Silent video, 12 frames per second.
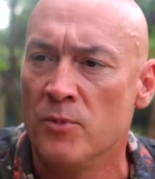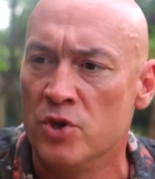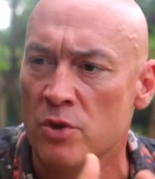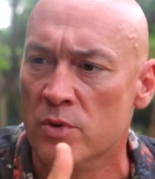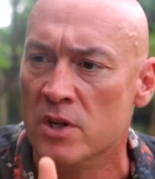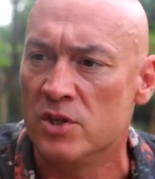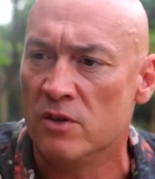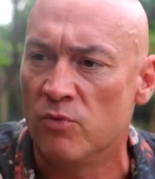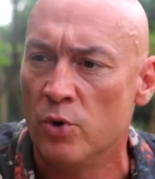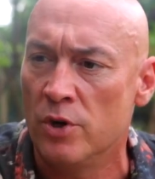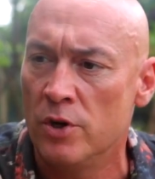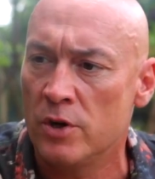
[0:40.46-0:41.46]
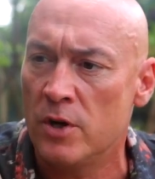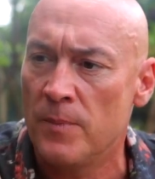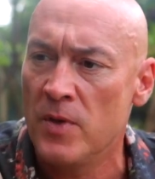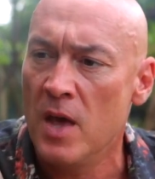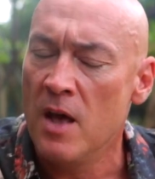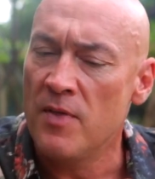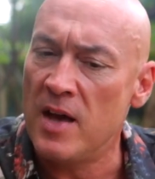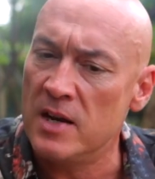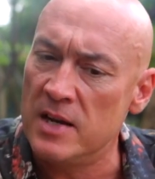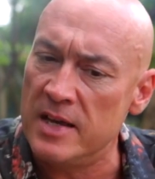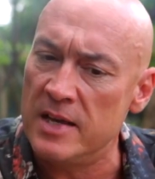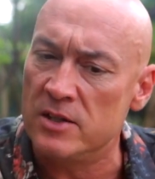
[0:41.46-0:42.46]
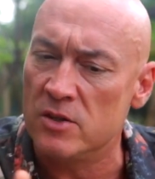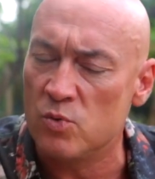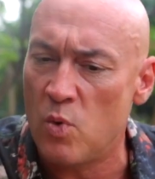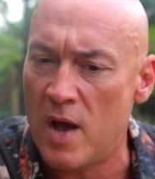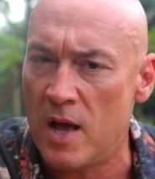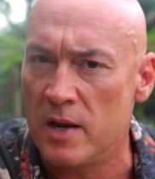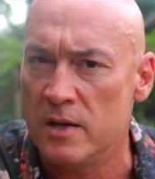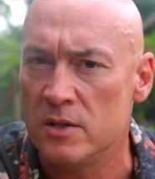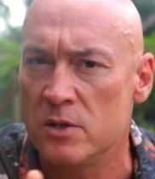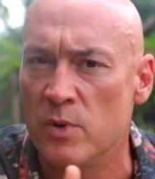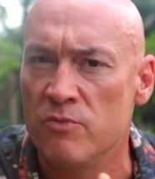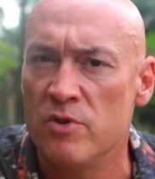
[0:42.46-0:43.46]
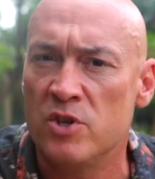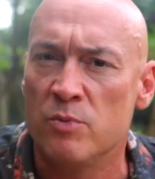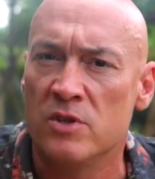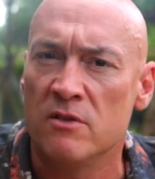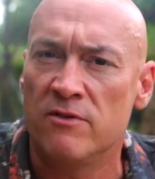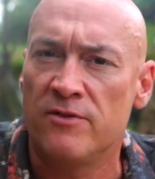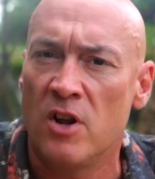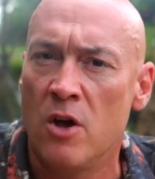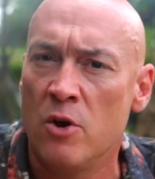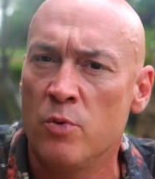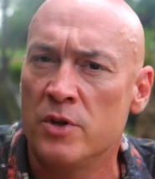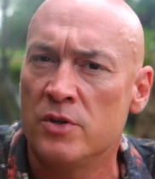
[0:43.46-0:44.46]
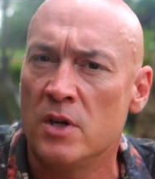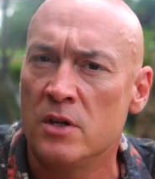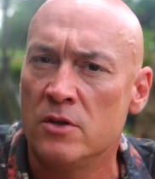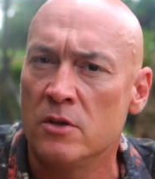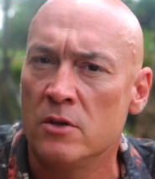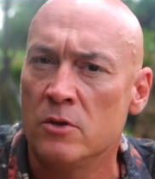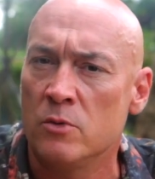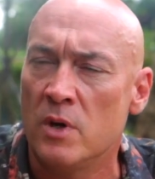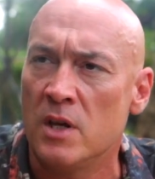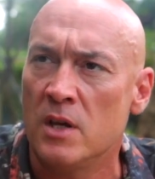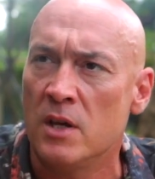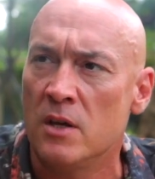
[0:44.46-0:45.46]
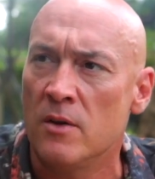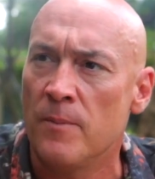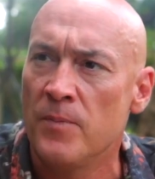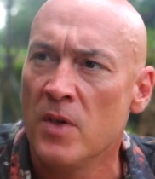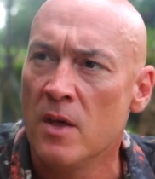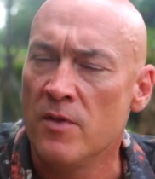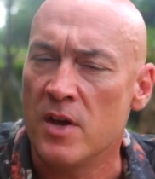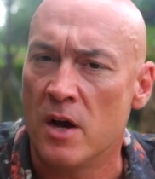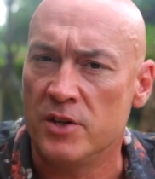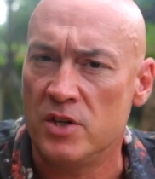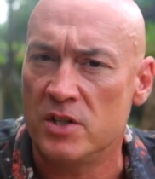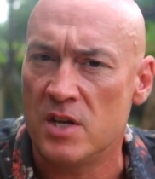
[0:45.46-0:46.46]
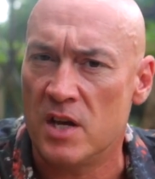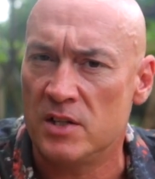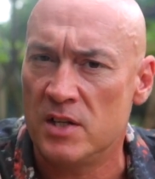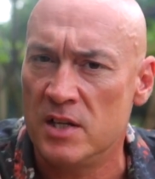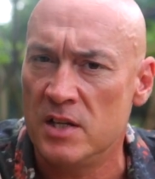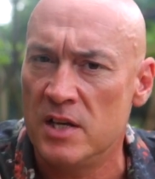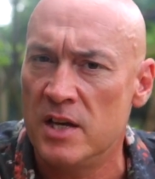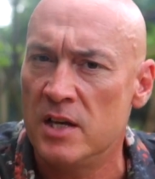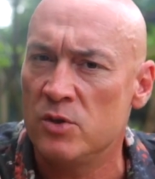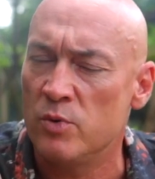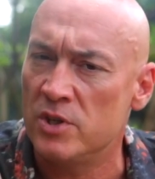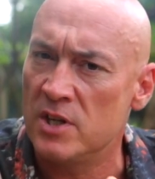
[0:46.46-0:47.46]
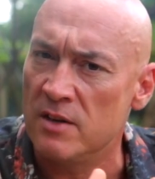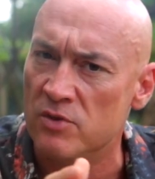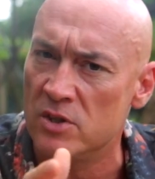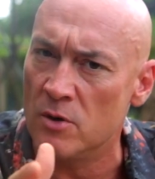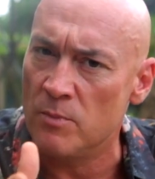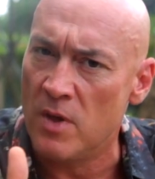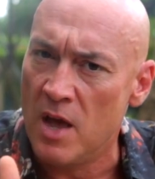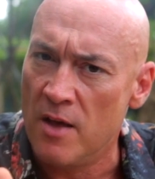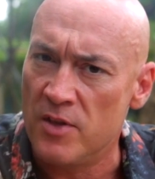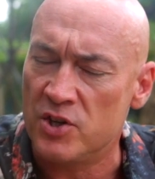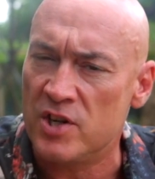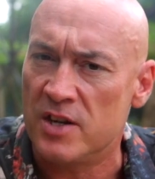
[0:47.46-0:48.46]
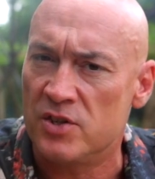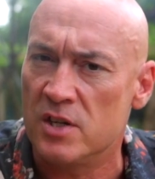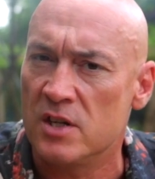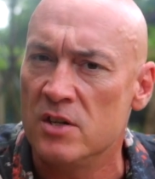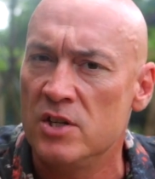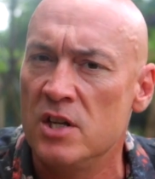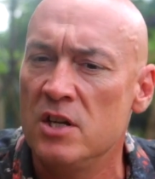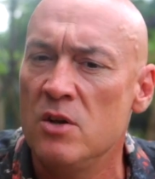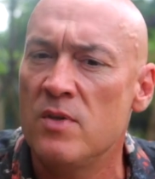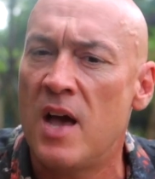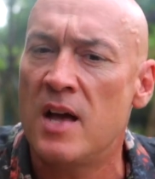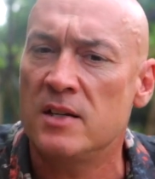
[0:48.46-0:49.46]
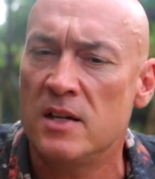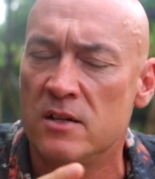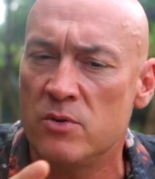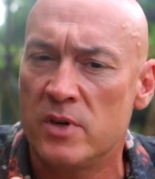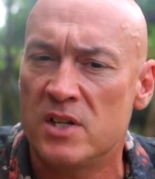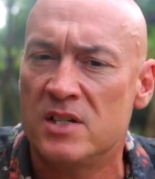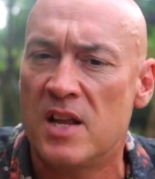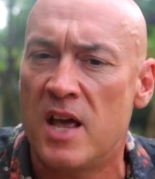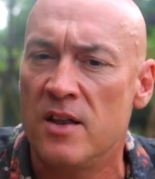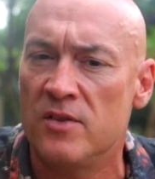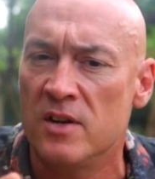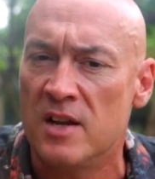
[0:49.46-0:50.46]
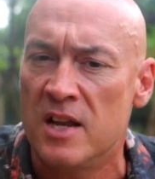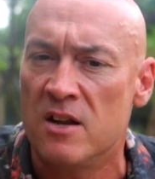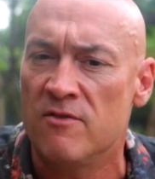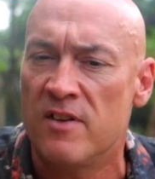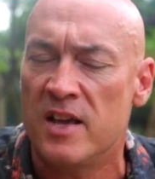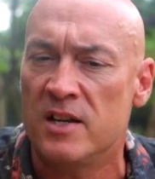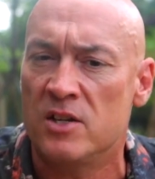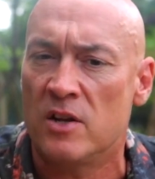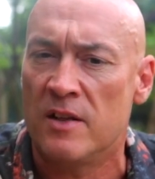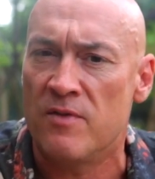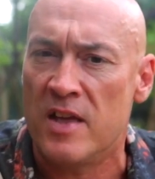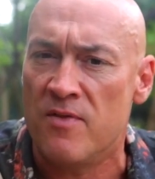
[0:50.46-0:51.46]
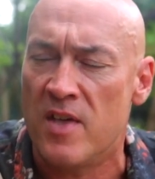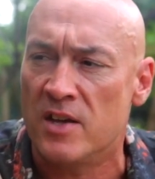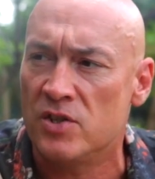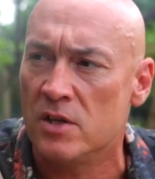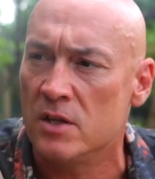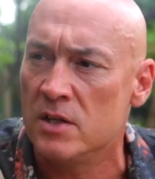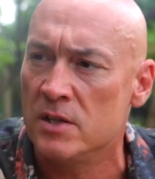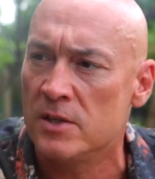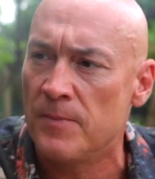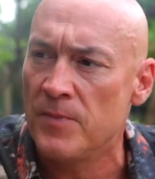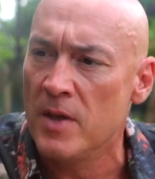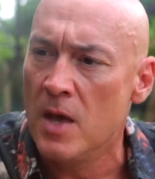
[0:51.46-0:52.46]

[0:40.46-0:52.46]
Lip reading: units of work. That leads as well into enrichment and flow, which they do in the IGCSE years, which gives them the chance to continue that and to extend and innovate in their studies.